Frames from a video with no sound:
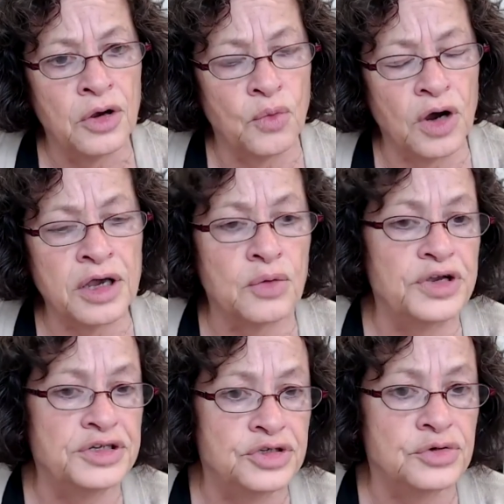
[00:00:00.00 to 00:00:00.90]
what can
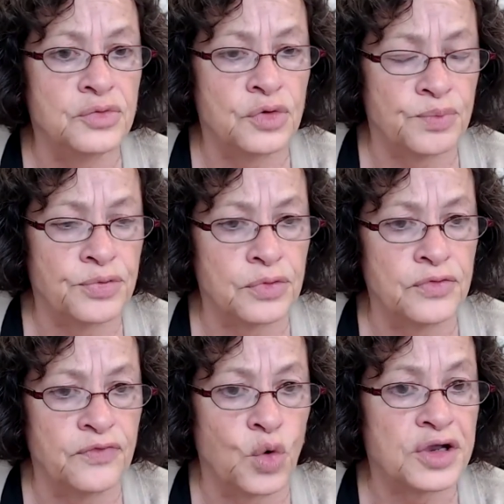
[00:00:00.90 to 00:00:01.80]
we do to
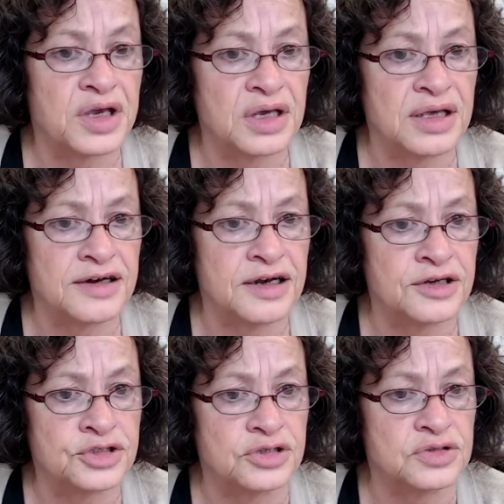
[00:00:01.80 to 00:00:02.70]
improve working
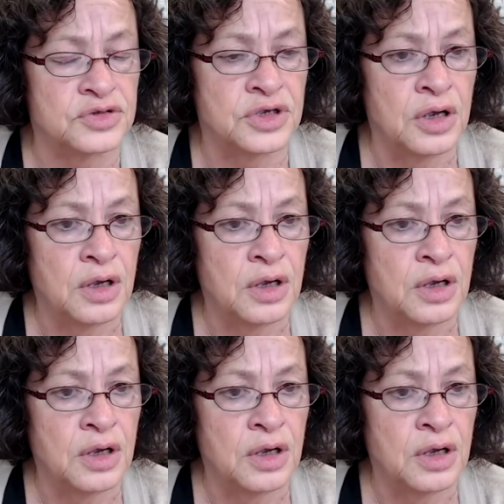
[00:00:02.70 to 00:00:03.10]
conditions.